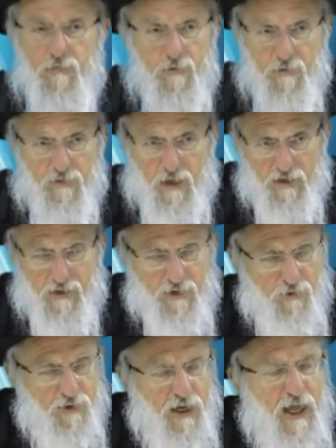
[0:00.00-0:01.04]
It's not an
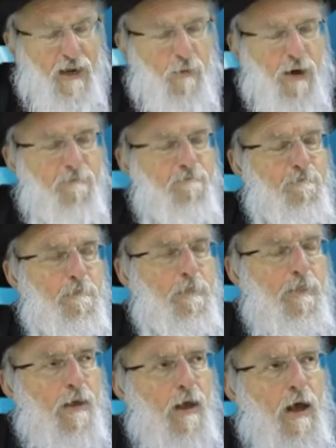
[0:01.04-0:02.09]
exaggeration. Anyway,
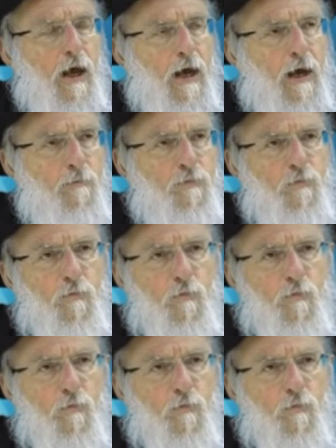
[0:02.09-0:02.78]
um,